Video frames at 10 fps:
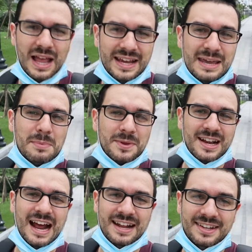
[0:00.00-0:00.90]
I came up with
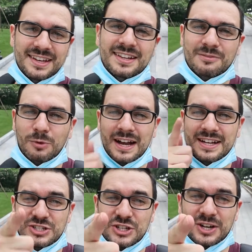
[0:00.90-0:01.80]
an idea where I
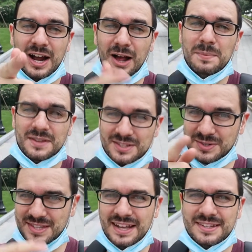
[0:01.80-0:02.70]
need your help, so
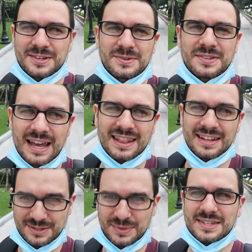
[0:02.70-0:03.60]
stay tuned and
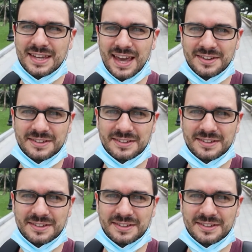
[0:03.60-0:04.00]
let's do this together.